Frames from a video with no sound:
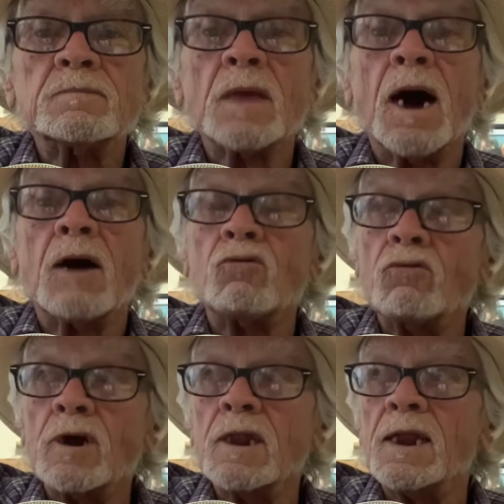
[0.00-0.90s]
I
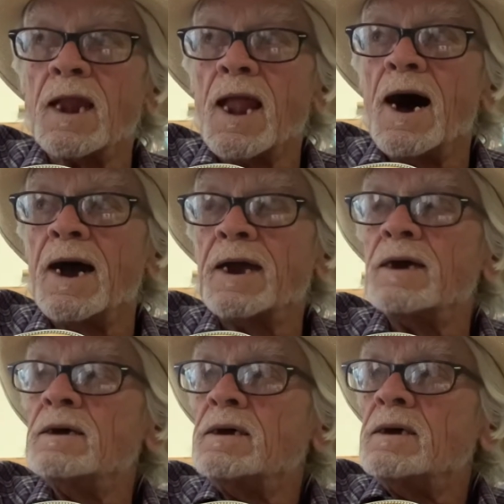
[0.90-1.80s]
really liked
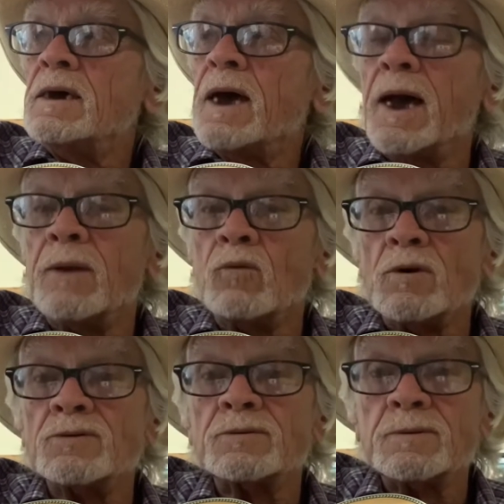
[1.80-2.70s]
and
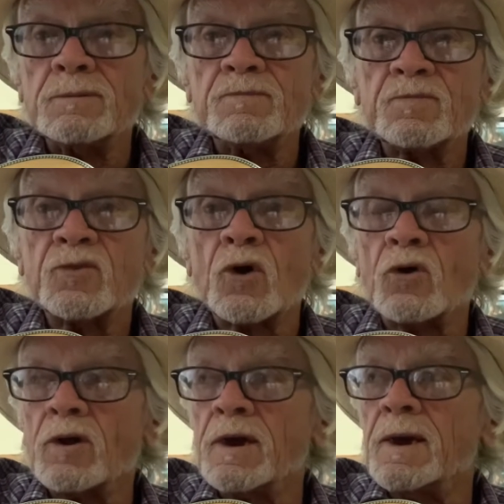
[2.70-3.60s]
was
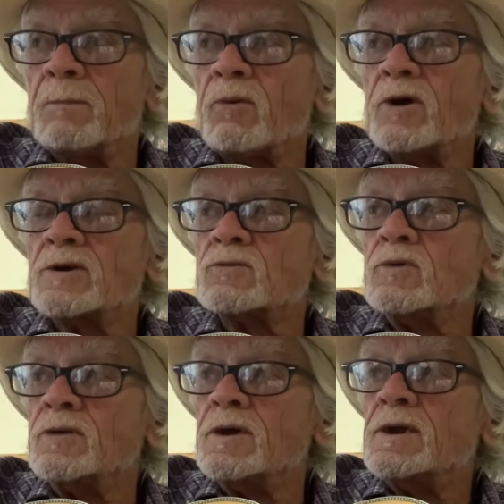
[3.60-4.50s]
thoroughly impressed
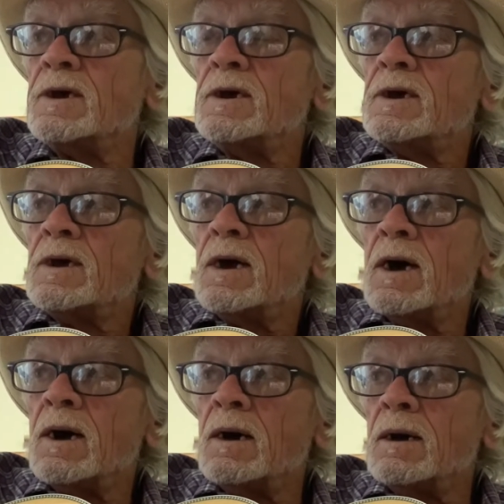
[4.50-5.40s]
with it.
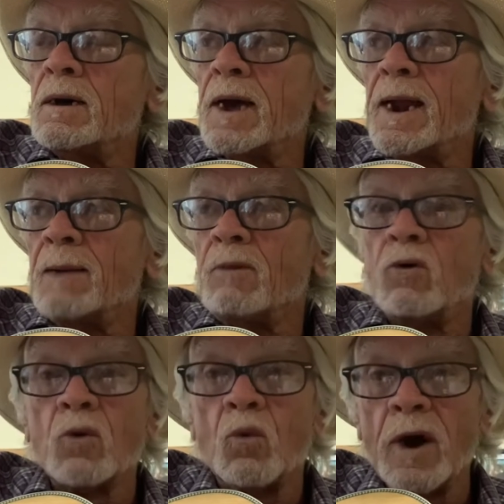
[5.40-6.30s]
And I'm
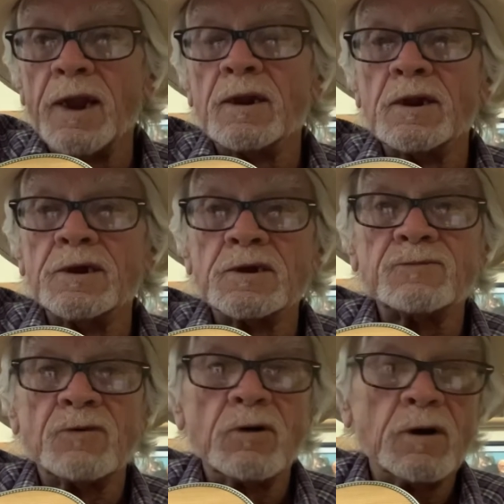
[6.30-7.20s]
on a waiting list
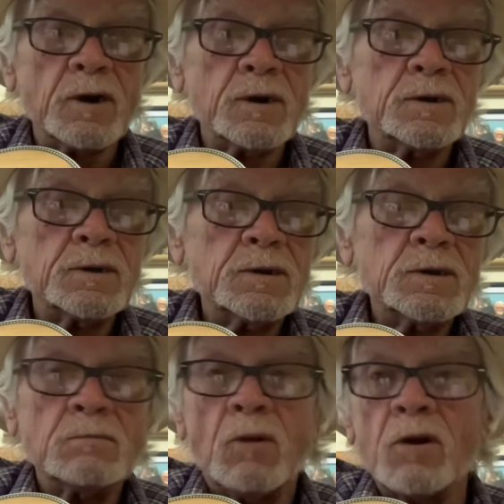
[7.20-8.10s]
for
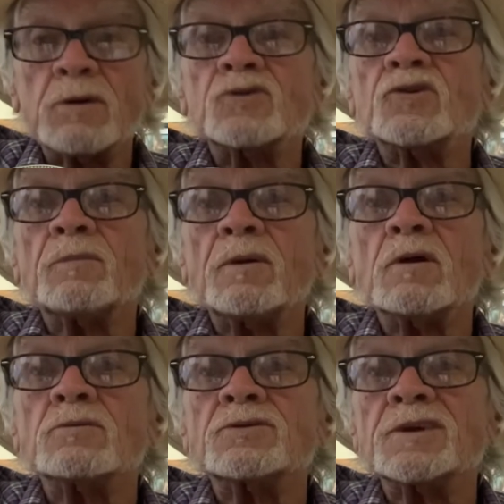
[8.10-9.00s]
Martin
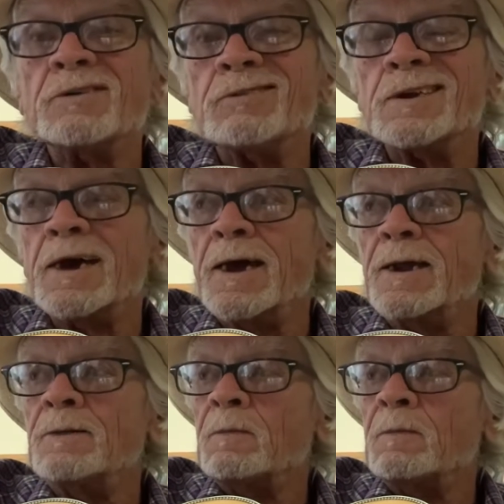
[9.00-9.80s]
00017,